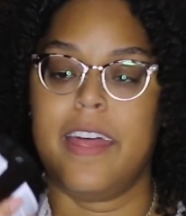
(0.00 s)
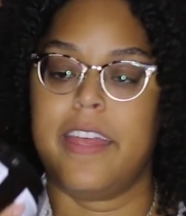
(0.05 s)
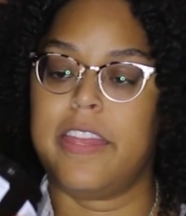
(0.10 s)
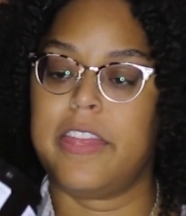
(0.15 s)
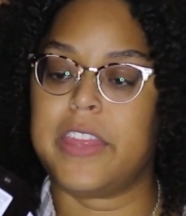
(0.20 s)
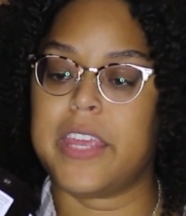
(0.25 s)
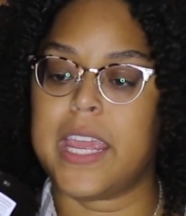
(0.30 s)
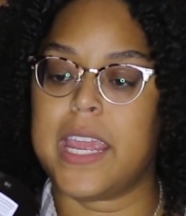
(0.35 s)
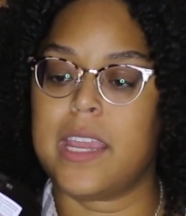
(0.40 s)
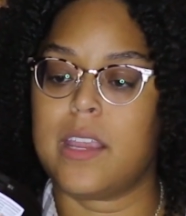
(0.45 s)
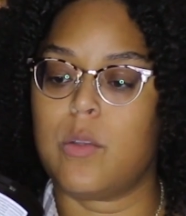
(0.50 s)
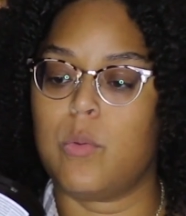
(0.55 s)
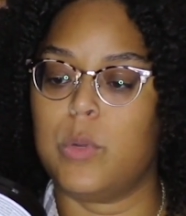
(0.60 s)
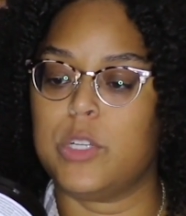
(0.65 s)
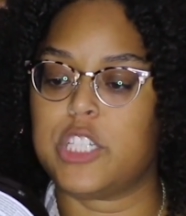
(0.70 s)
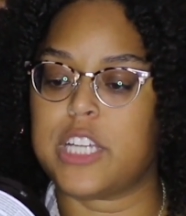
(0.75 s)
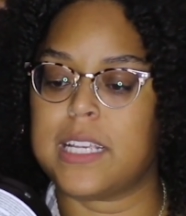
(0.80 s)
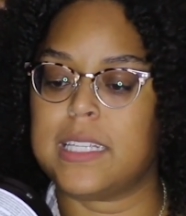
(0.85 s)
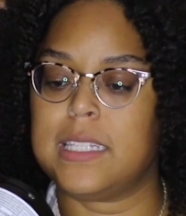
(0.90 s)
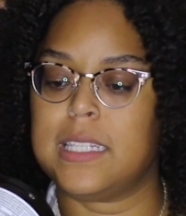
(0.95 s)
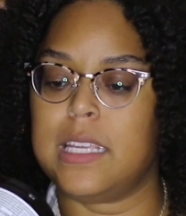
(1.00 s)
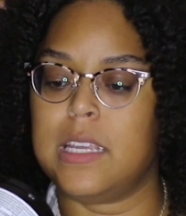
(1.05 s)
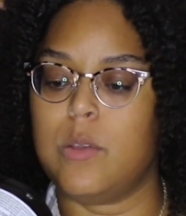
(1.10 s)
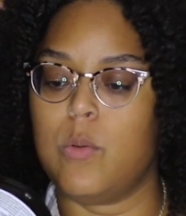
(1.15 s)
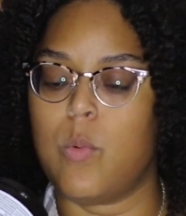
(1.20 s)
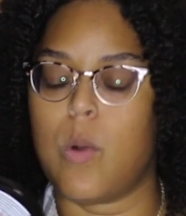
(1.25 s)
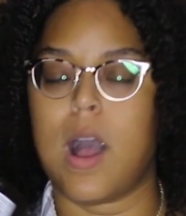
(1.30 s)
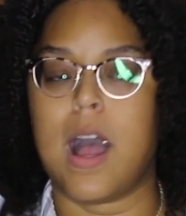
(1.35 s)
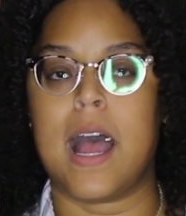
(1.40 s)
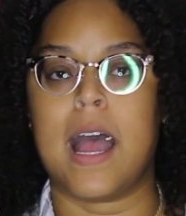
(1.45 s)
thick, which I see
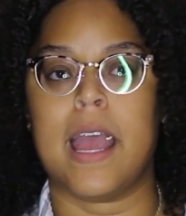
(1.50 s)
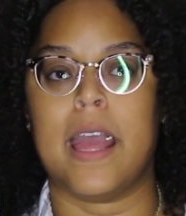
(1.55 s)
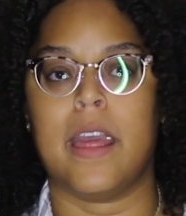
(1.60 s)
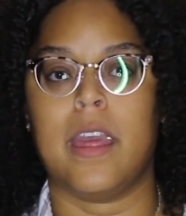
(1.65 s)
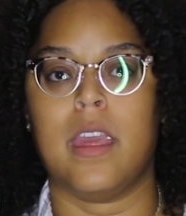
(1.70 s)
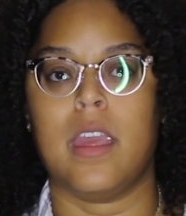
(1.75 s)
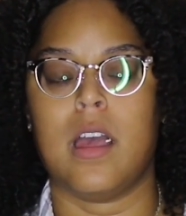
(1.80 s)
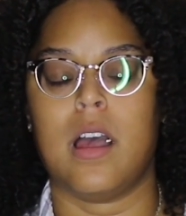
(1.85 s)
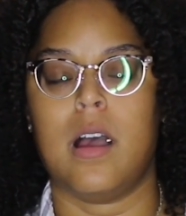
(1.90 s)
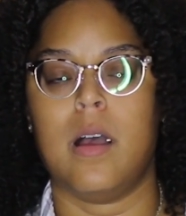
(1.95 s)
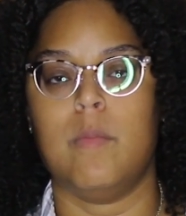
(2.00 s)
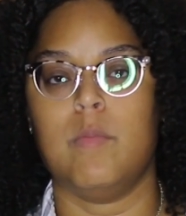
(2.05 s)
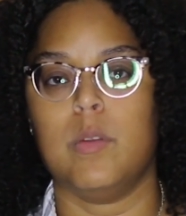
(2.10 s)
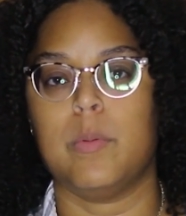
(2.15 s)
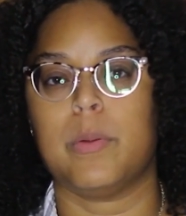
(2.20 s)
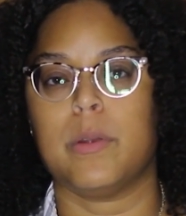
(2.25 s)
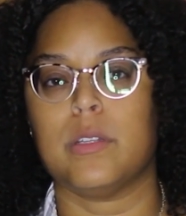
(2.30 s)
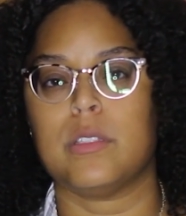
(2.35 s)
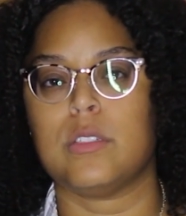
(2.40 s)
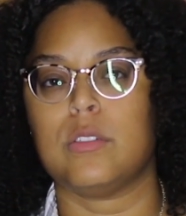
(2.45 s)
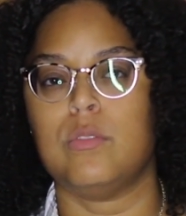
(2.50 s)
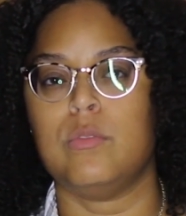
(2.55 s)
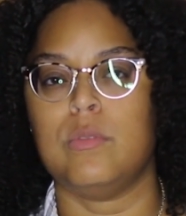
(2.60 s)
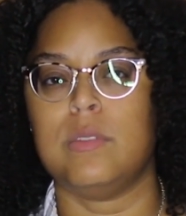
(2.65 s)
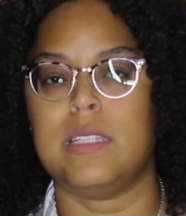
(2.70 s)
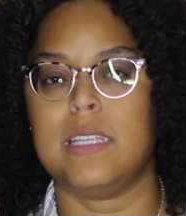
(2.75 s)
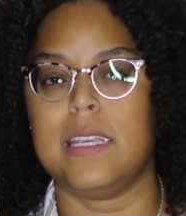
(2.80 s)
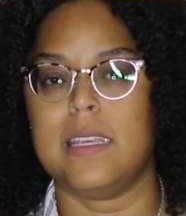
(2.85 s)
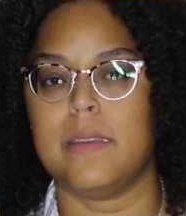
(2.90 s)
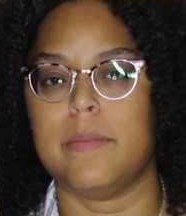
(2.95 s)
why the person who
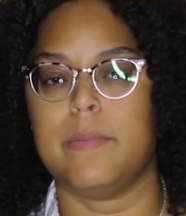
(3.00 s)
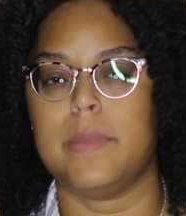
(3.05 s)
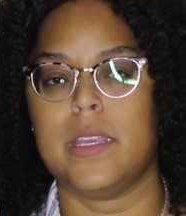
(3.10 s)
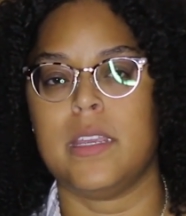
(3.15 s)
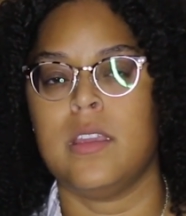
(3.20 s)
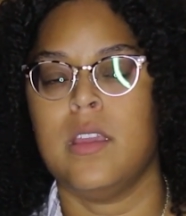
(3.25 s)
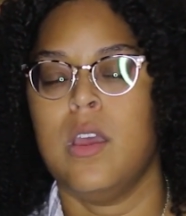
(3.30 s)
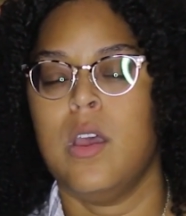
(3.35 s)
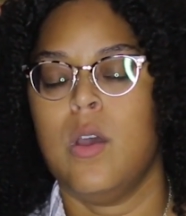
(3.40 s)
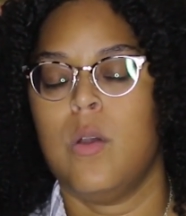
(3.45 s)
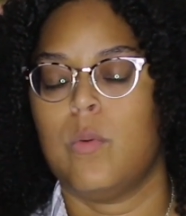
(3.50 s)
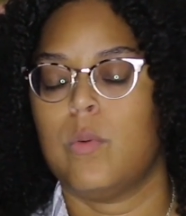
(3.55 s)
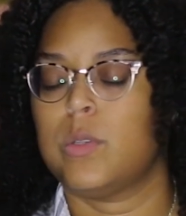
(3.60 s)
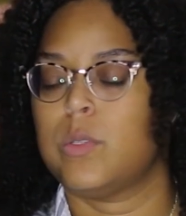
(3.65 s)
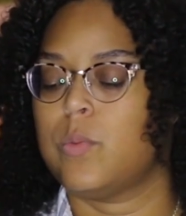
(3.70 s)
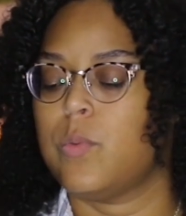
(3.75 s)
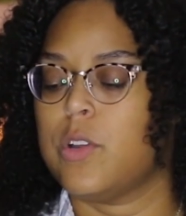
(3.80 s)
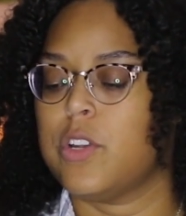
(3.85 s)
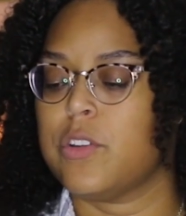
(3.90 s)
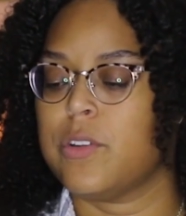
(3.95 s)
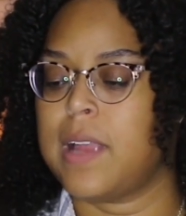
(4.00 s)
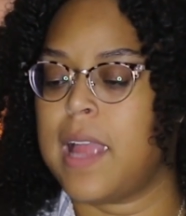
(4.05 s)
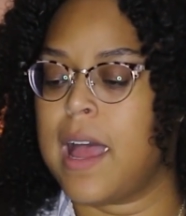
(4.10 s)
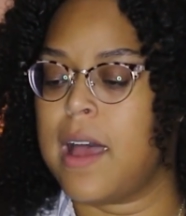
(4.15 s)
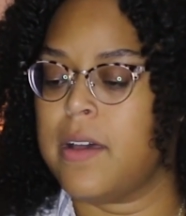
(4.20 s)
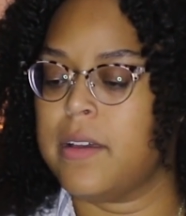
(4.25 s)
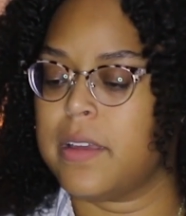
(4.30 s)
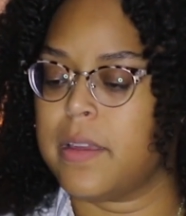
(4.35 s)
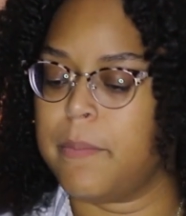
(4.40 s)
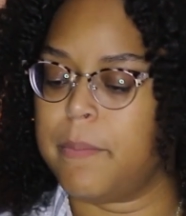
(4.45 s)
DM'd me was wondering
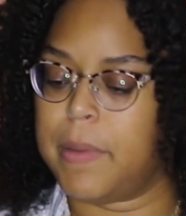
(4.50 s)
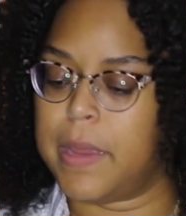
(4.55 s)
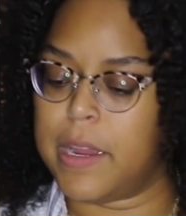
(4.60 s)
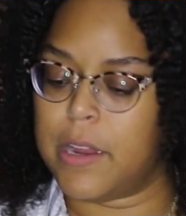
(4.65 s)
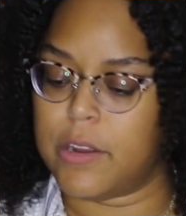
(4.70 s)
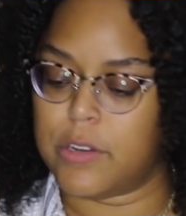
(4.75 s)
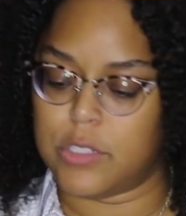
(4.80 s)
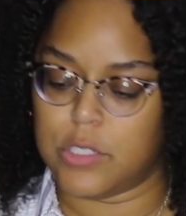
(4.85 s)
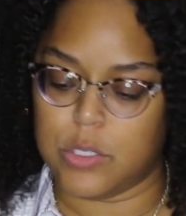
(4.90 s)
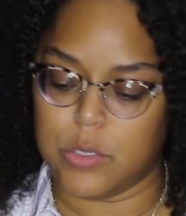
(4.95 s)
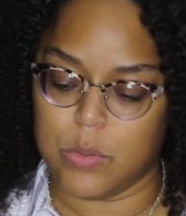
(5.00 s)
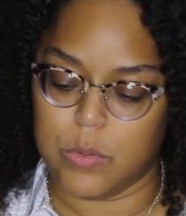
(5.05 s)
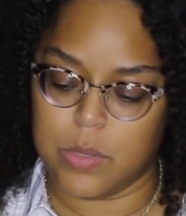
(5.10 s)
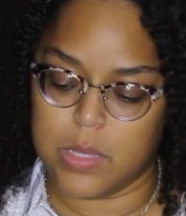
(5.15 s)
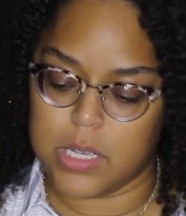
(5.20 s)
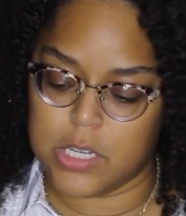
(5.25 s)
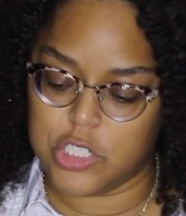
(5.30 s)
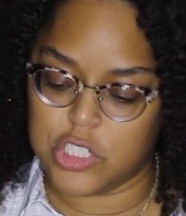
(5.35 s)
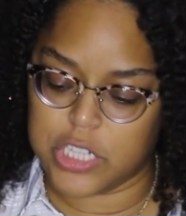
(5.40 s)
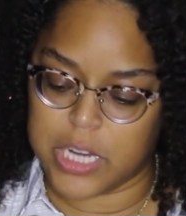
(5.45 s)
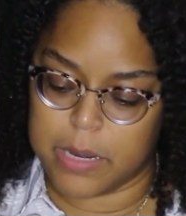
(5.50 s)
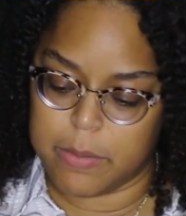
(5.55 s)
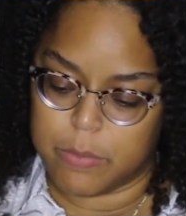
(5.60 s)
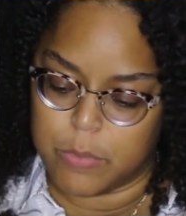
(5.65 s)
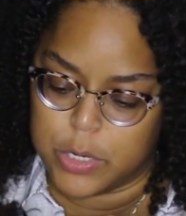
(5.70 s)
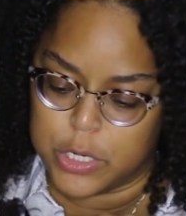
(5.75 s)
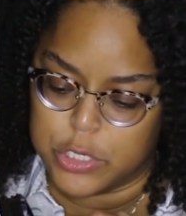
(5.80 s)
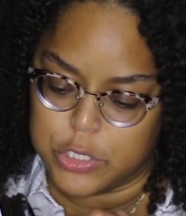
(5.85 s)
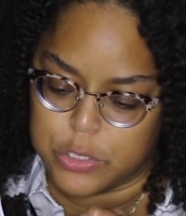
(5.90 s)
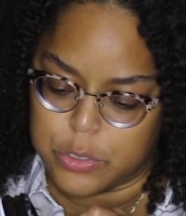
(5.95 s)
how it compared to the Shea
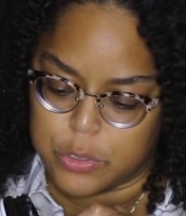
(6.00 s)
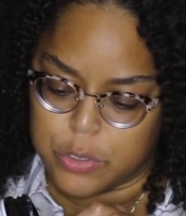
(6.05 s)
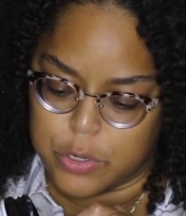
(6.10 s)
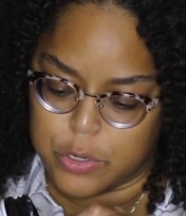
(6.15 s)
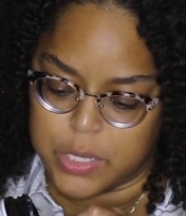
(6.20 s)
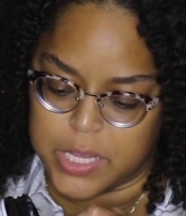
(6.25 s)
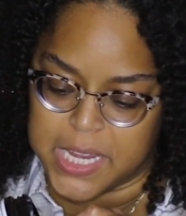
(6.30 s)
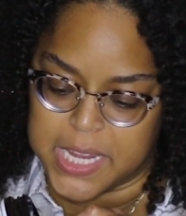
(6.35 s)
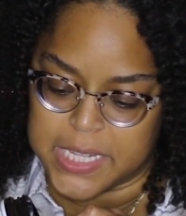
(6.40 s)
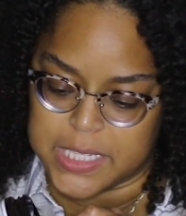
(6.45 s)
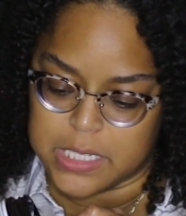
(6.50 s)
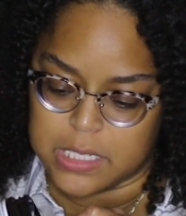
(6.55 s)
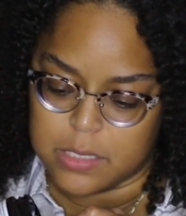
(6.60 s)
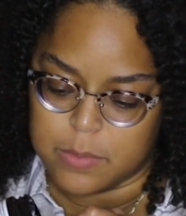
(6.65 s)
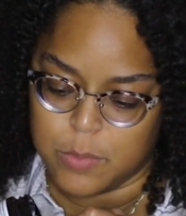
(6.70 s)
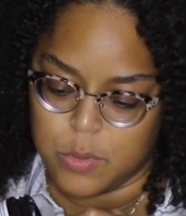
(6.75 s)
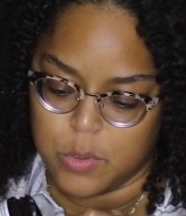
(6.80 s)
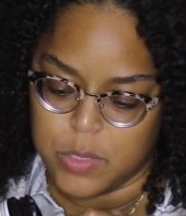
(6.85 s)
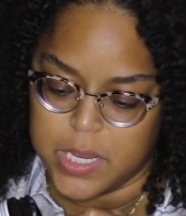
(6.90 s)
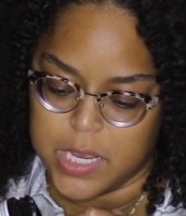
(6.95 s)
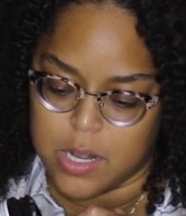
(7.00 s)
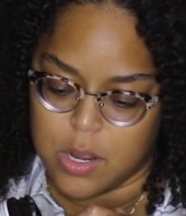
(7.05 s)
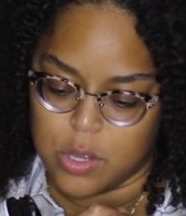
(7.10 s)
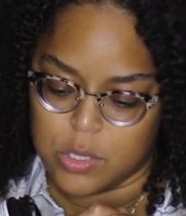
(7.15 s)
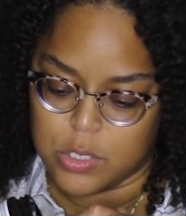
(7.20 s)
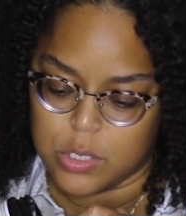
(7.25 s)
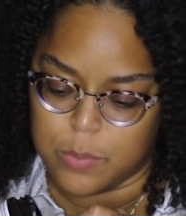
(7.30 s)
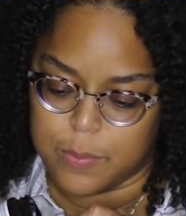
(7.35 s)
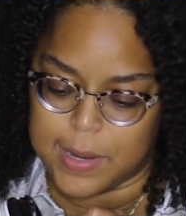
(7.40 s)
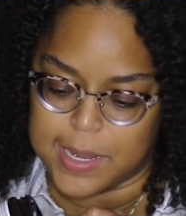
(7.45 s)
Moisture Curl Enhancing Smoothie, and
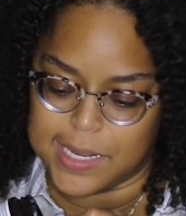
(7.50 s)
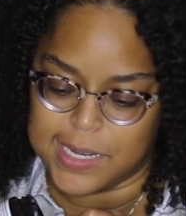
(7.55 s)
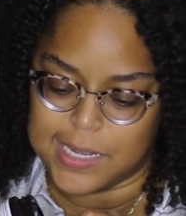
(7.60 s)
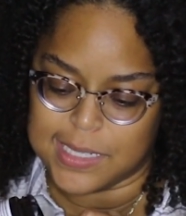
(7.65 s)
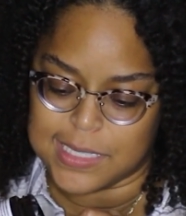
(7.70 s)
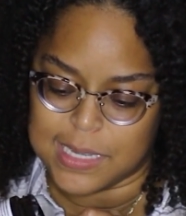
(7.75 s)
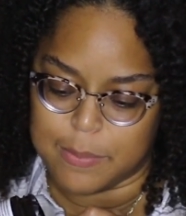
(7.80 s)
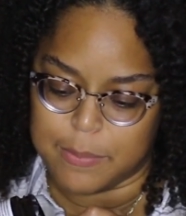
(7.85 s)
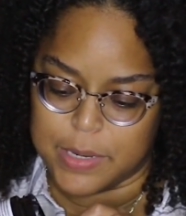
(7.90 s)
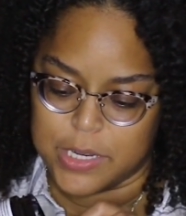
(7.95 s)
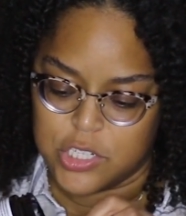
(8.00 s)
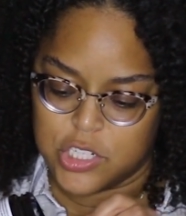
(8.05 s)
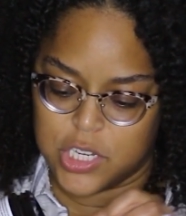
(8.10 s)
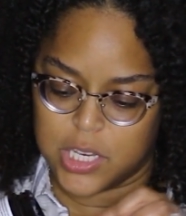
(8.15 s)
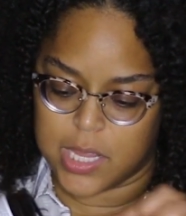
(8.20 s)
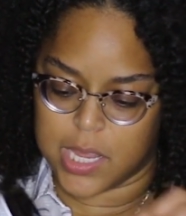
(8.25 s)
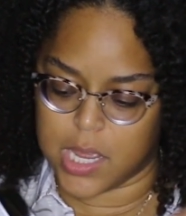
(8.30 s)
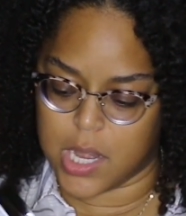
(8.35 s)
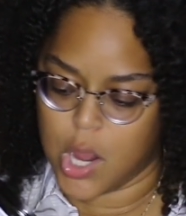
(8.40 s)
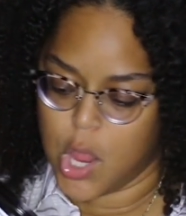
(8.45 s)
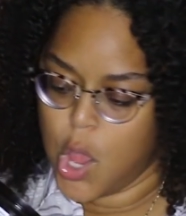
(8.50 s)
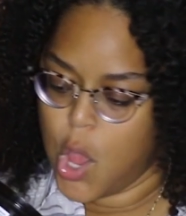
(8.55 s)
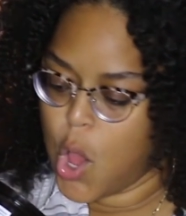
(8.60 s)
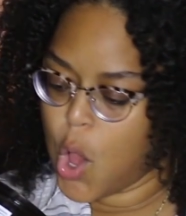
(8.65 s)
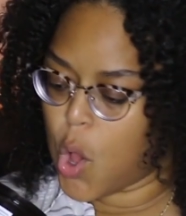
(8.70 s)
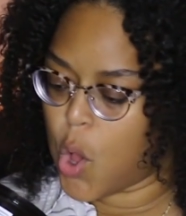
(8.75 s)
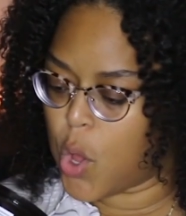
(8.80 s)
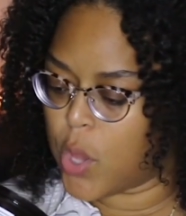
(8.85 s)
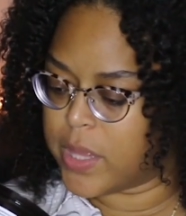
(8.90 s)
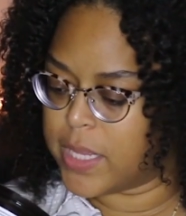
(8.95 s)
also probably because I mention that
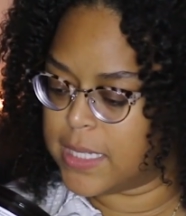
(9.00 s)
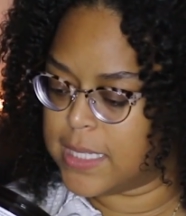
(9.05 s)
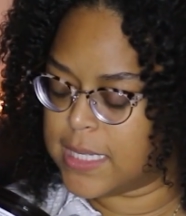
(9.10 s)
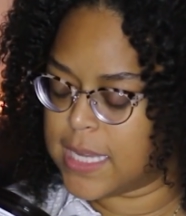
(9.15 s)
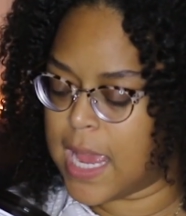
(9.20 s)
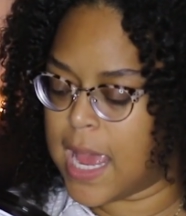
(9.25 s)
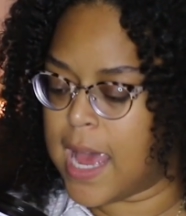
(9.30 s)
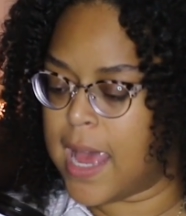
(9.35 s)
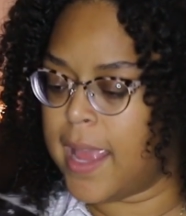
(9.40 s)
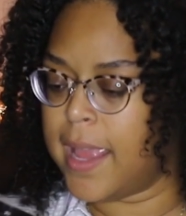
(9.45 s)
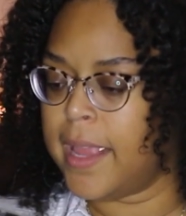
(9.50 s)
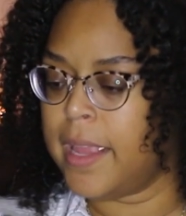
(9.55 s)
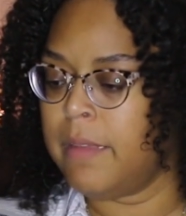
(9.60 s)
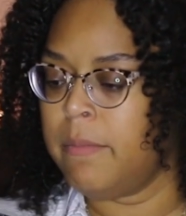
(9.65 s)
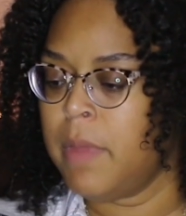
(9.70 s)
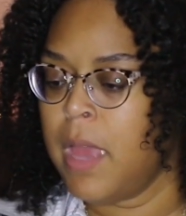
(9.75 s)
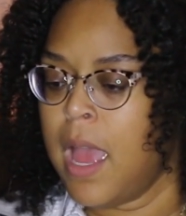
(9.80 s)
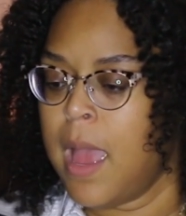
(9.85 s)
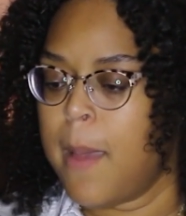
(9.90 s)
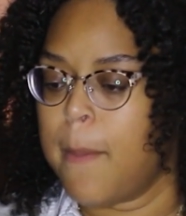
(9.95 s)
all the time.